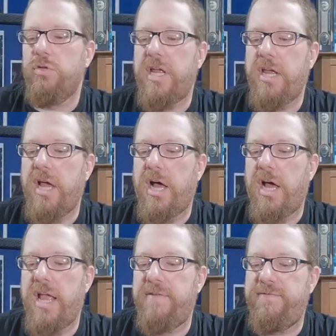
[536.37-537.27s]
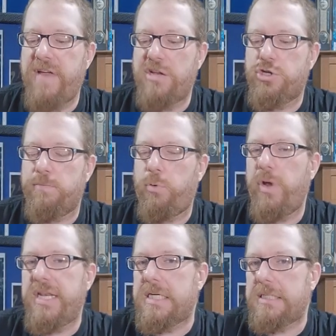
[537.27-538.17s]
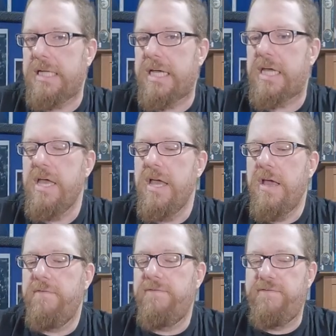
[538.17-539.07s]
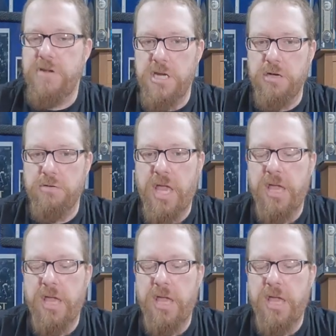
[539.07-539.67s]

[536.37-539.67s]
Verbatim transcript: old uh, adventure point and click video